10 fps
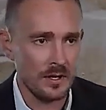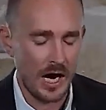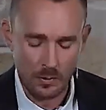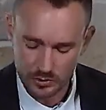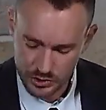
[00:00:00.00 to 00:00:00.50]

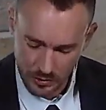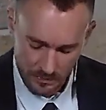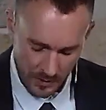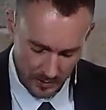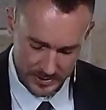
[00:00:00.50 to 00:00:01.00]
I will show
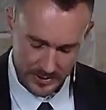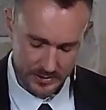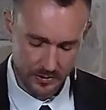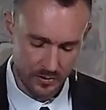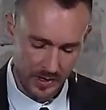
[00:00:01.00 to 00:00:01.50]
mercy
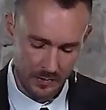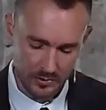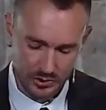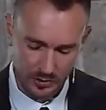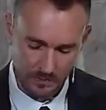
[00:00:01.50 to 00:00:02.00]
to whom I will
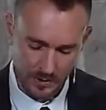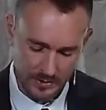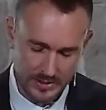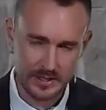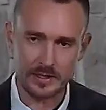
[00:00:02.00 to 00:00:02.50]
show
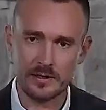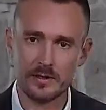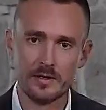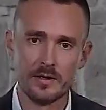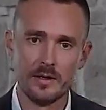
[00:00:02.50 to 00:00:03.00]
mercy.
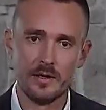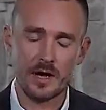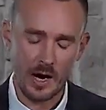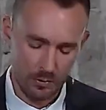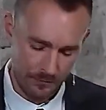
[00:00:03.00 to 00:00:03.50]

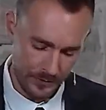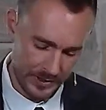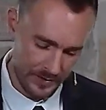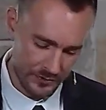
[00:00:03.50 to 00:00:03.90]
I will forgive